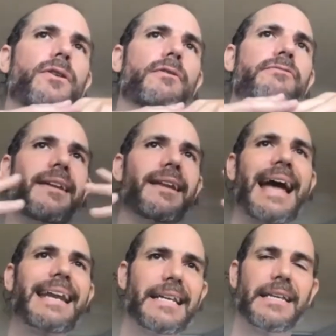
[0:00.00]
of
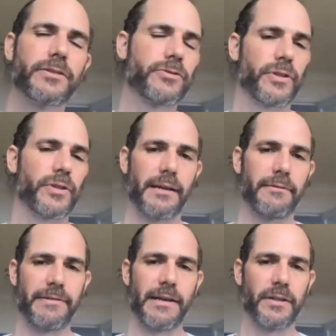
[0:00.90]
land history that
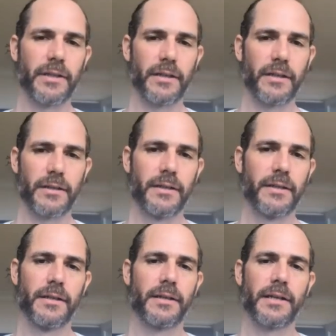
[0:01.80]
I've found here,
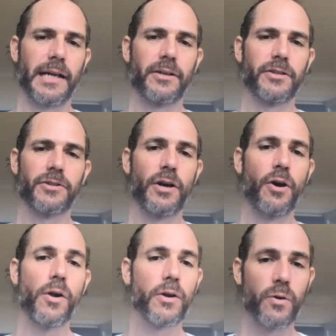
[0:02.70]
I could do a
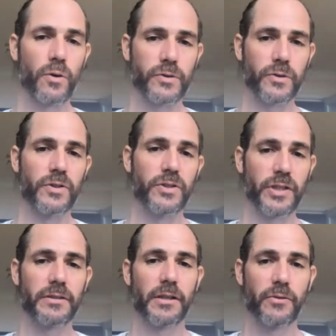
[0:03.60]
whole course on
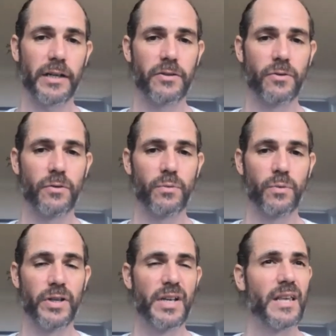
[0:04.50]
just the Great North
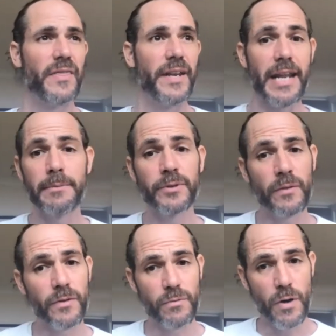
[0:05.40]
Wood. The names
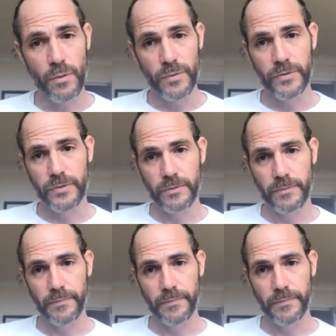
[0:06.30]
of the roads,